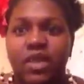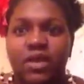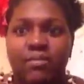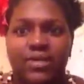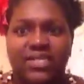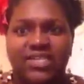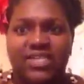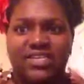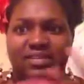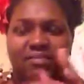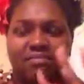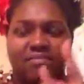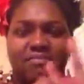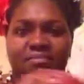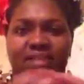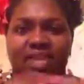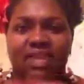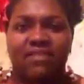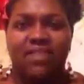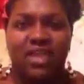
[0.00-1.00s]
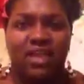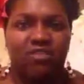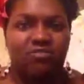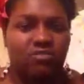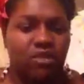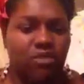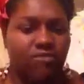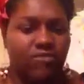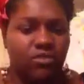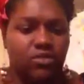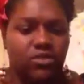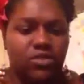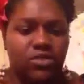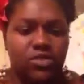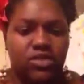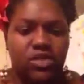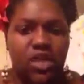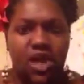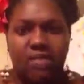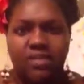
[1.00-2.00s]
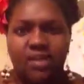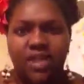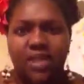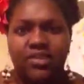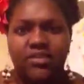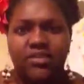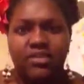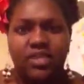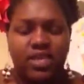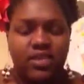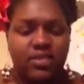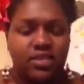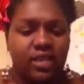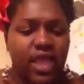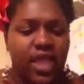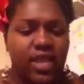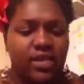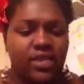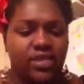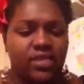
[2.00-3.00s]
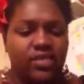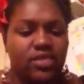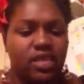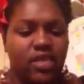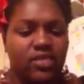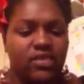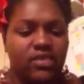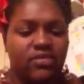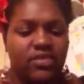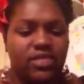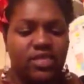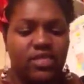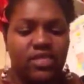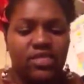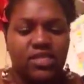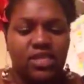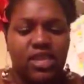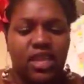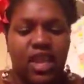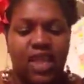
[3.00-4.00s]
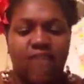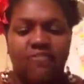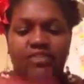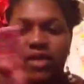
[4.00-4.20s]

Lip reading: but doesn't give that ruffled top edge that hand knit socks have a tendency to have.